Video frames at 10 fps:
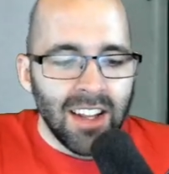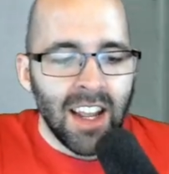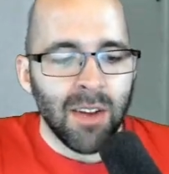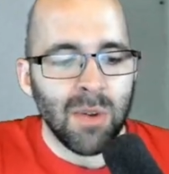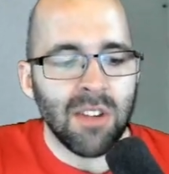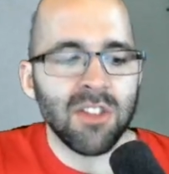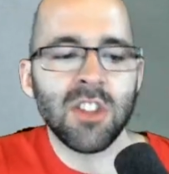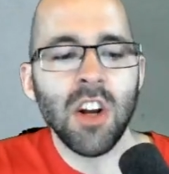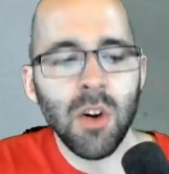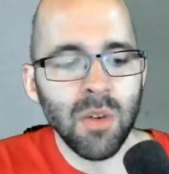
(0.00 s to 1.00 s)
And we've
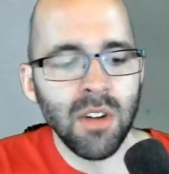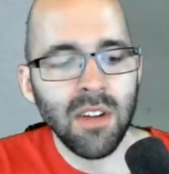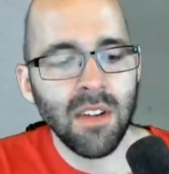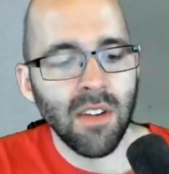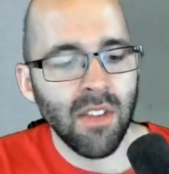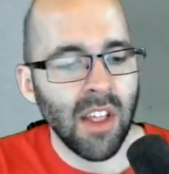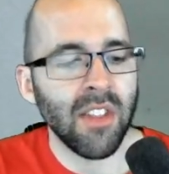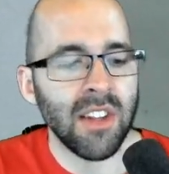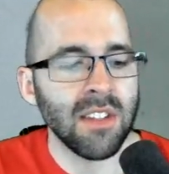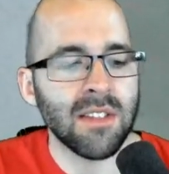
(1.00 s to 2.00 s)
shown that
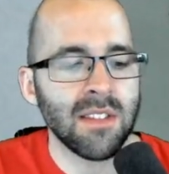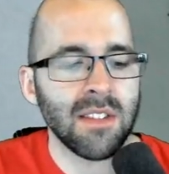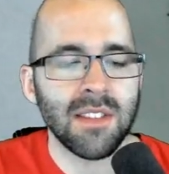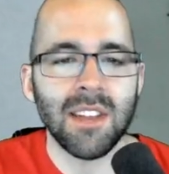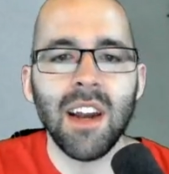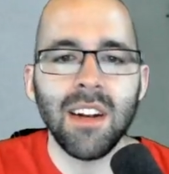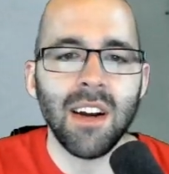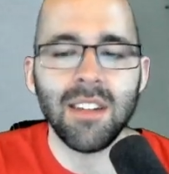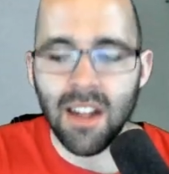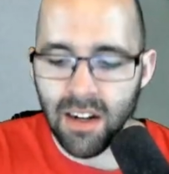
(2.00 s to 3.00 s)
this sine
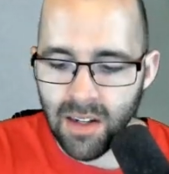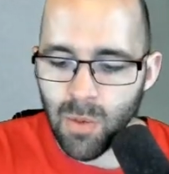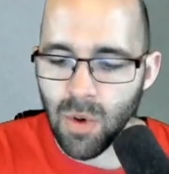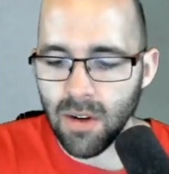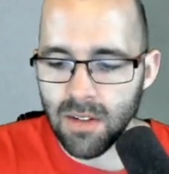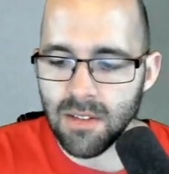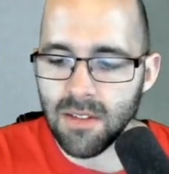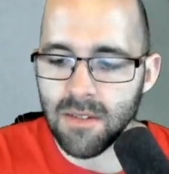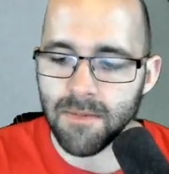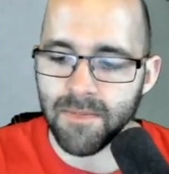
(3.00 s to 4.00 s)
identity works.